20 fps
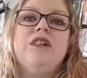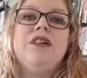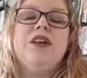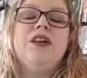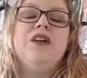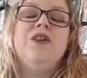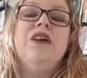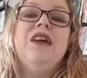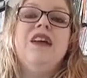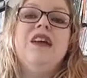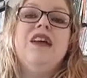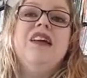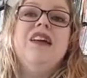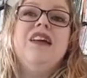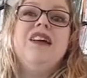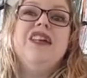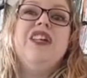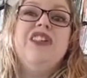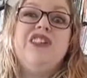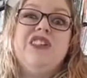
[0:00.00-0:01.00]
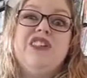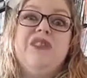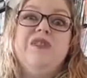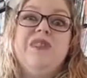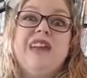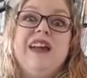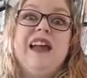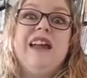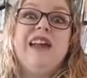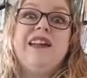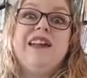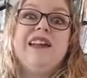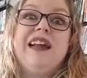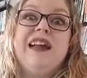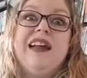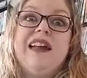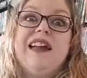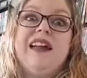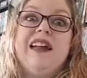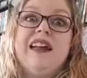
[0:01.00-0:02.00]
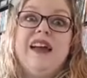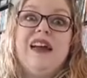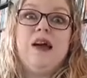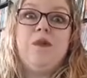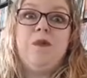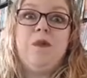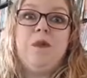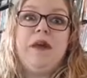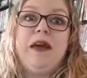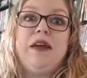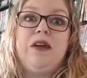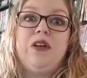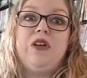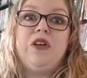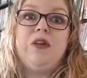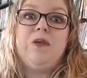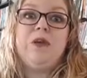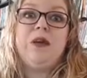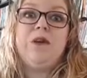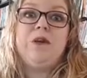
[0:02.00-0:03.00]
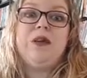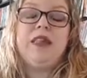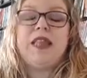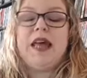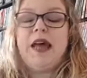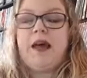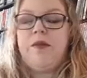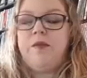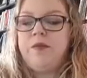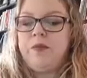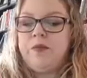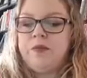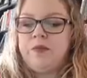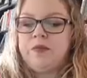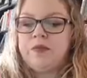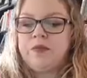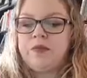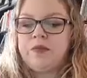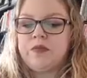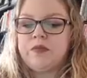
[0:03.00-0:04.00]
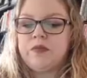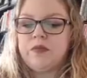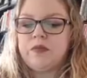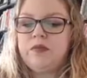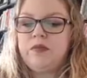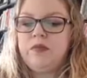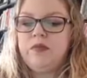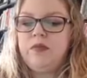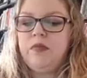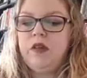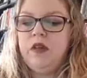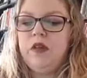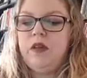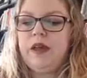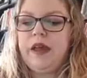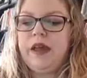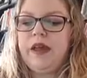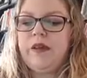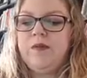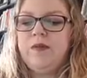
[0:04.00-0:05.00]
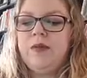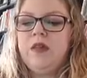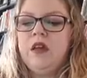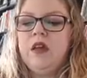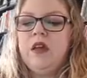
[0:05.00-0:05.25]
So usually we kind of got to help them out a little bit with that. Okay.